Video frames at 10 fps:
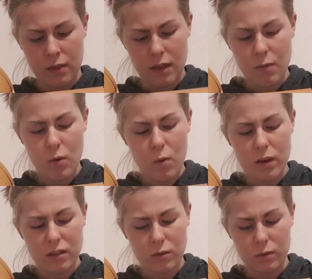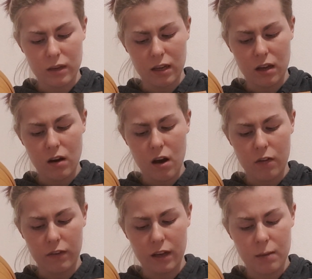They were always talking and
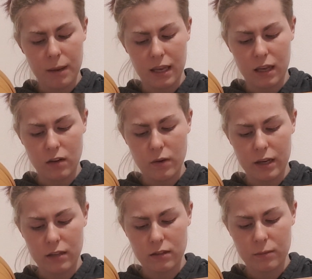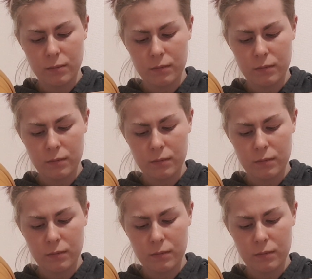laughing and making noise.